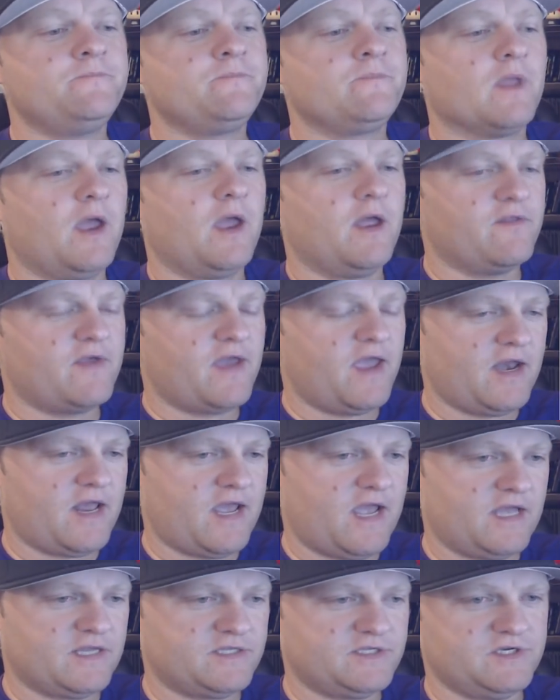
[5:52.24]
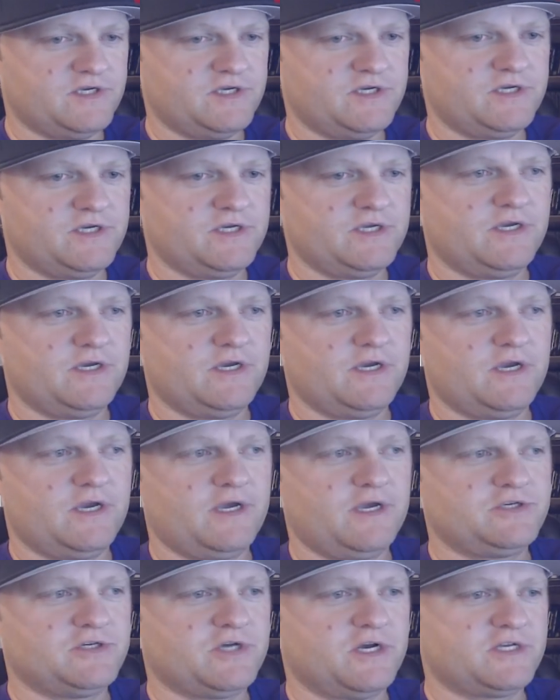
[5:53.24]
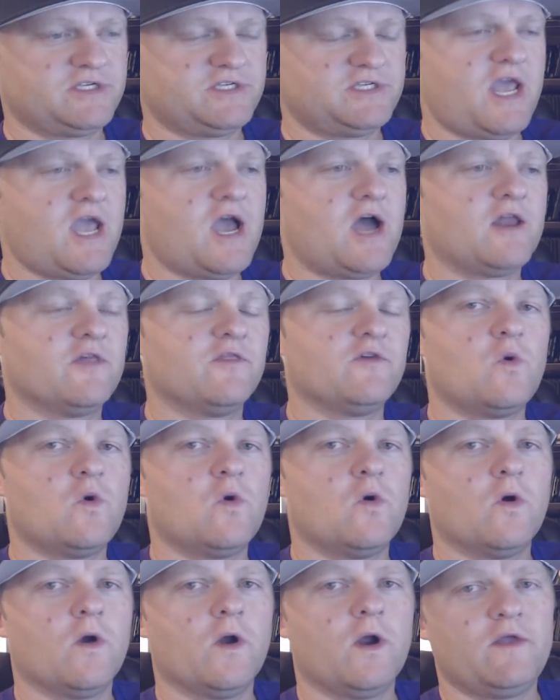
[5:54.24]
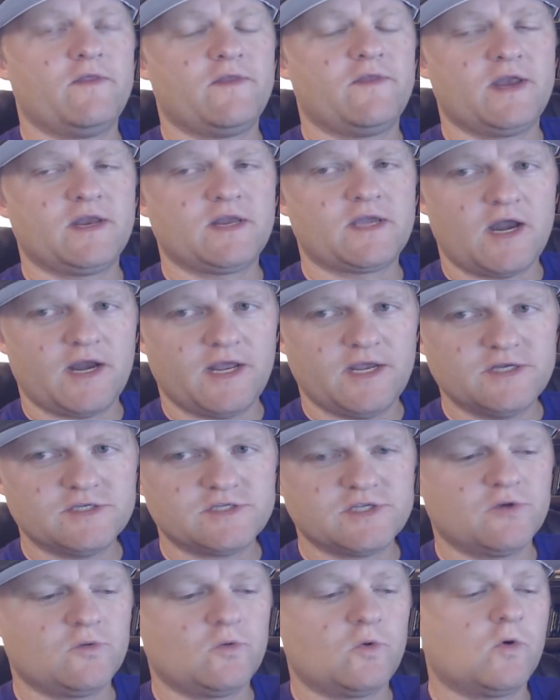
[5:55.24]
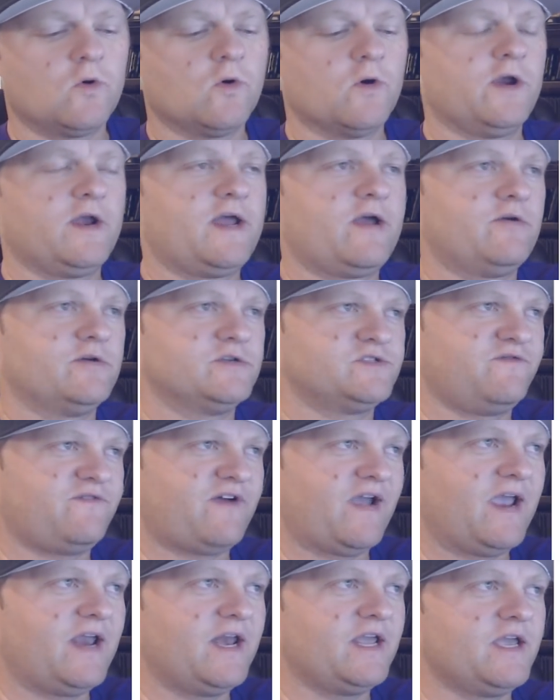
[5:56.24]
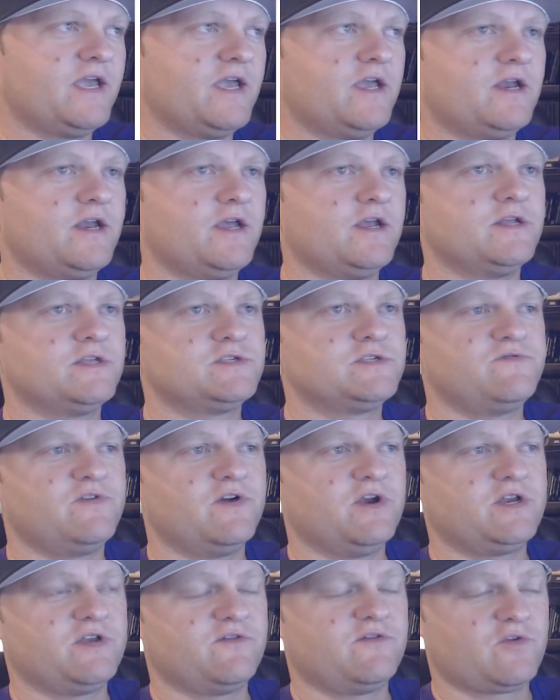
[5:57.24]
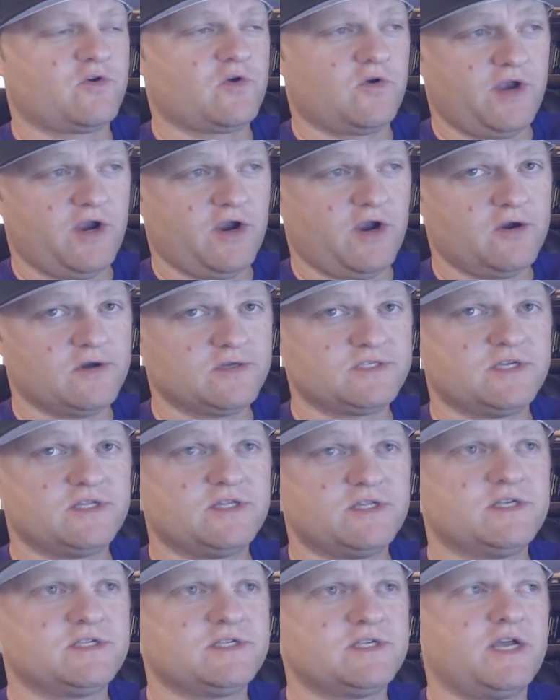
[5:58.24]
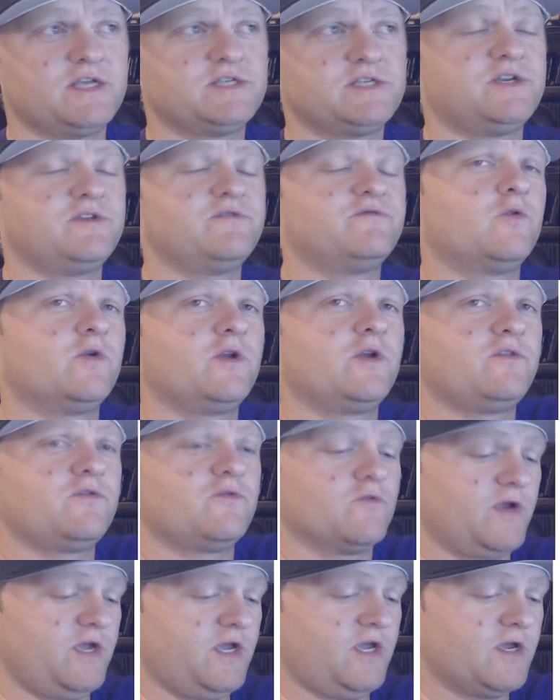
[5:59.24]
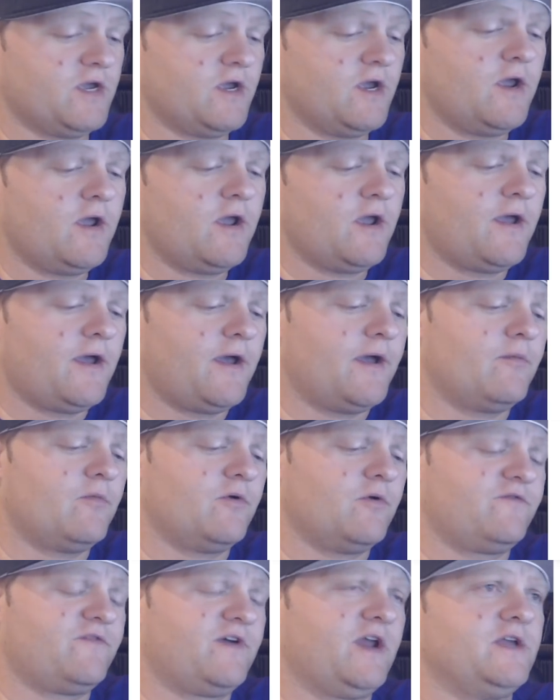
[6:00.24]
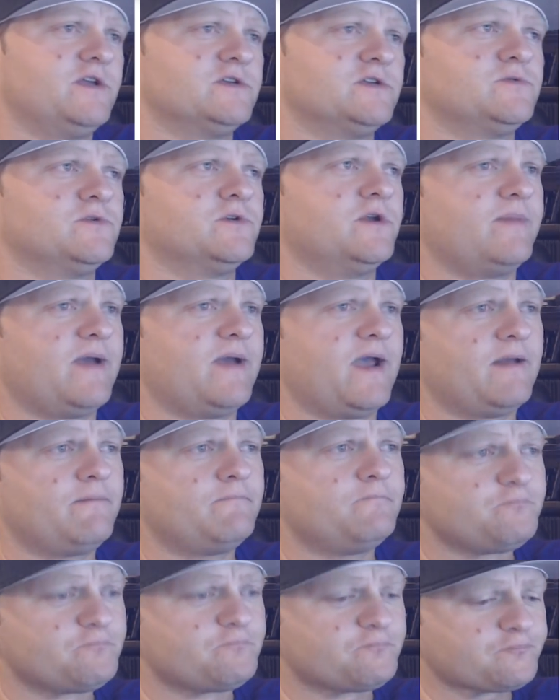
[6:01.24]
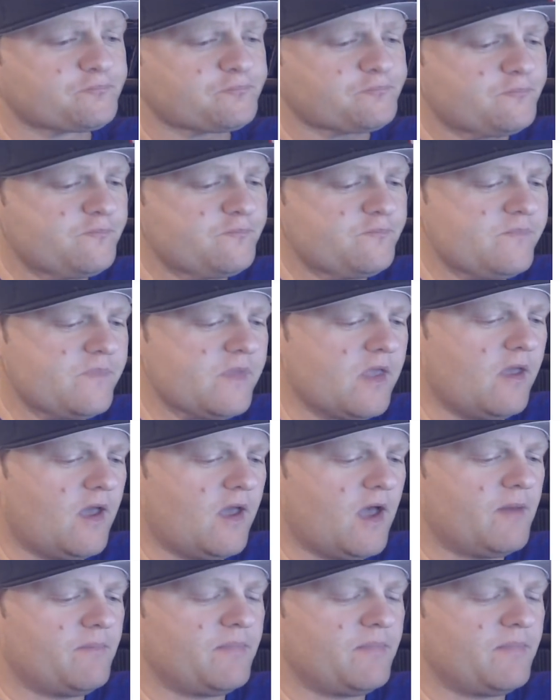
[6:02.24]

and then had to uh, try to stay out of the war, and then got into the war, and I was fighting it, and it's very difficult here. It's a, this is nineteen forty-three um, when fighting is really bad. Uh, but